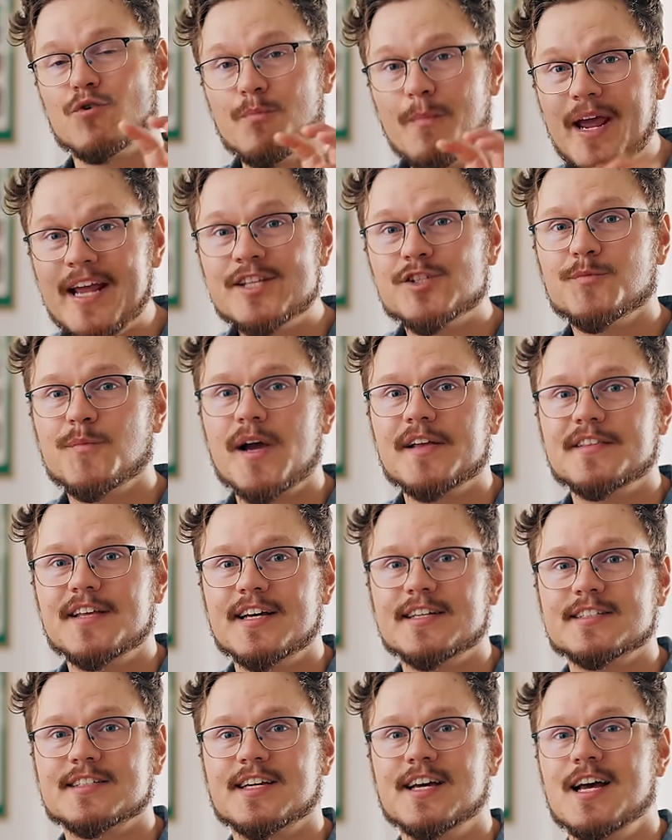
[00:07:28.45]
remains on my
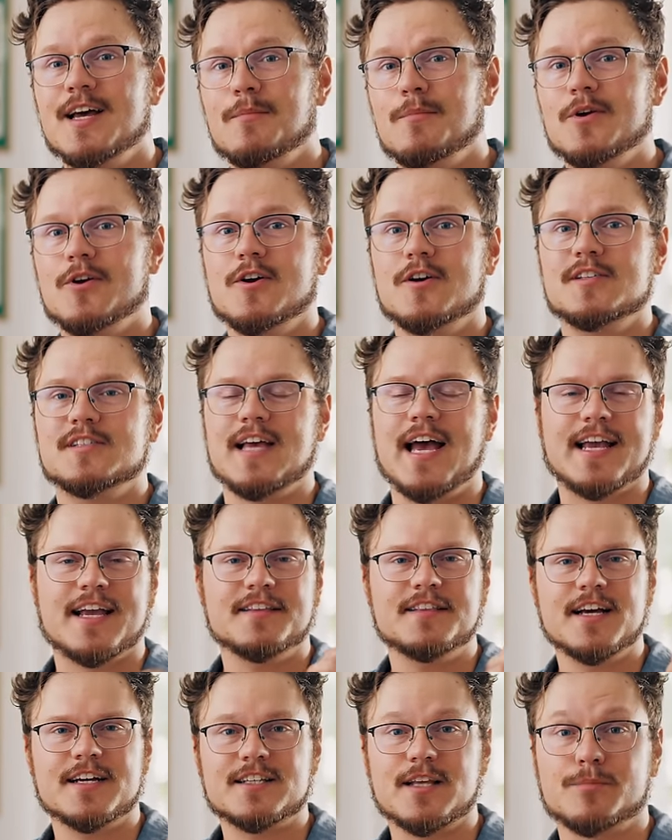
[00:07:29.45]
desk because I
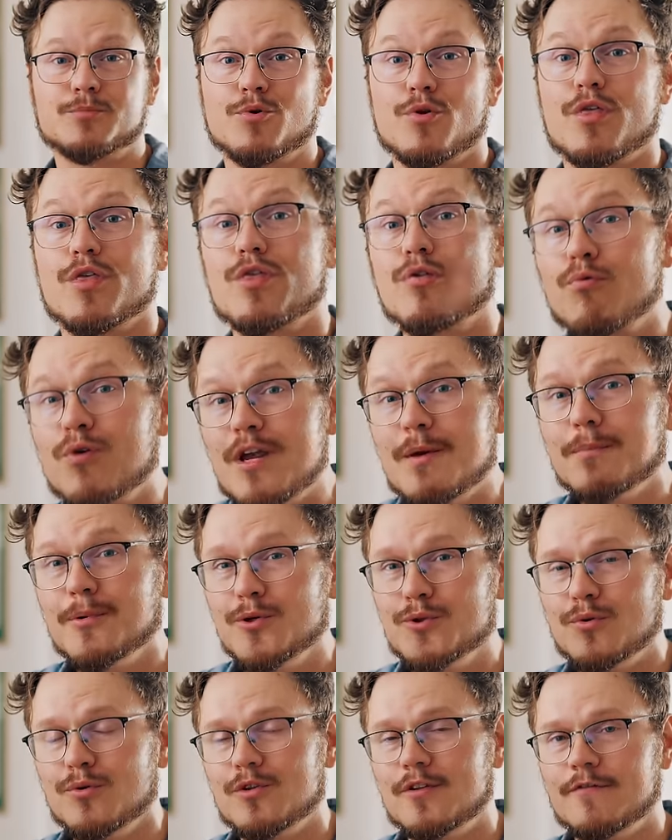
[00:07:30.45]
connect up to three
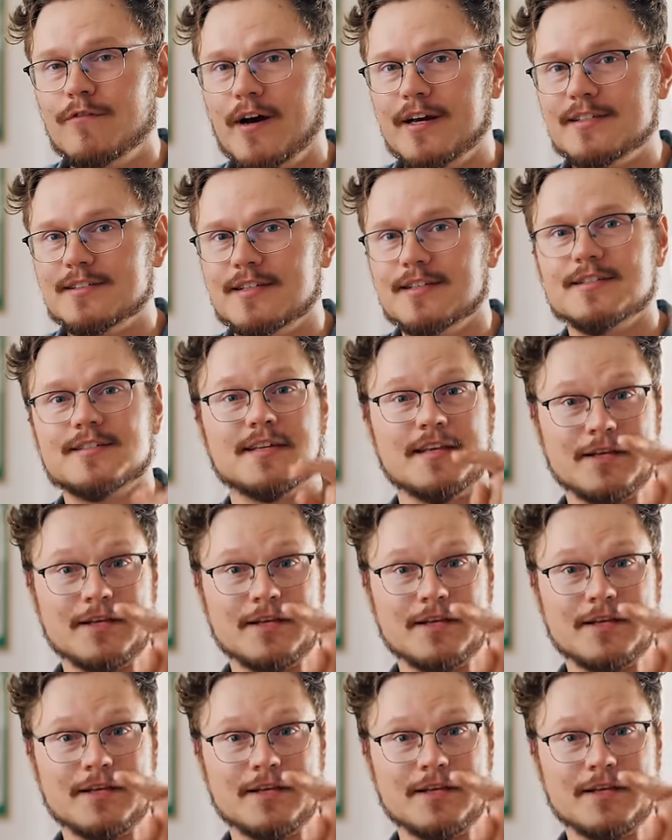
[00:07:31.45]
Bluetooth devices,